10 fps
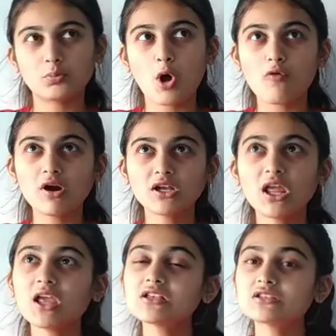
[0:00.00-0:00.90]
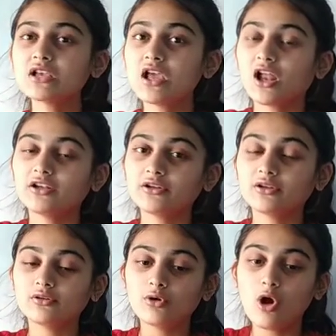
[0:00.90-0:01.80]
poverty is
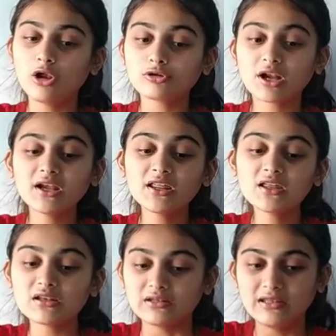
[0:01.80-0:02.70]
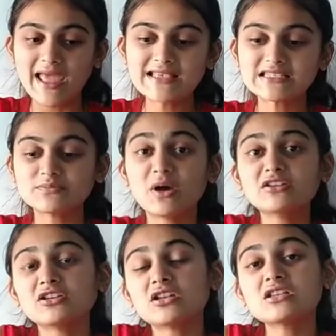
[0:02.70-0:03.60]
already less,
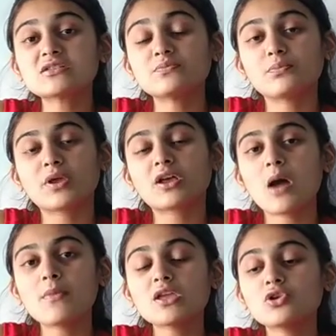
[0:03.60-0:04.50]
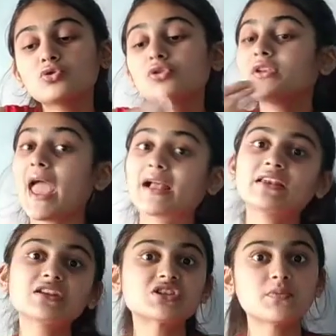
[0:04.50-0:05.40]
but it is becoming
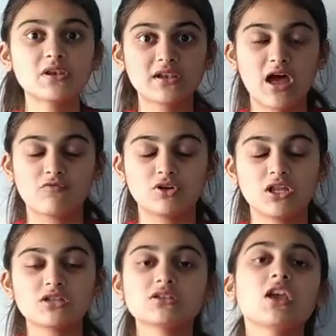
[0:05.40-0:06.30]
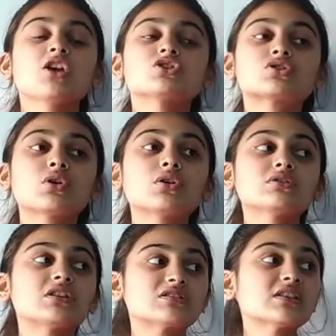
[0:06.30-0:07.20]
negligible nowadays.
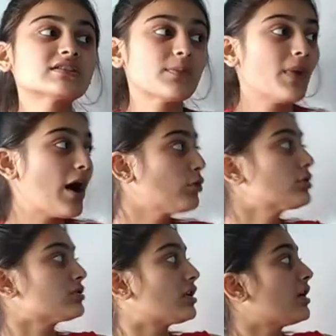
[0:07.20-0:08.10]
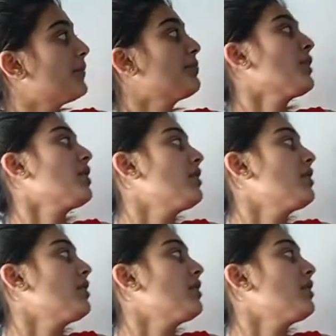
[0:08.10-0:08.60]
So this is about the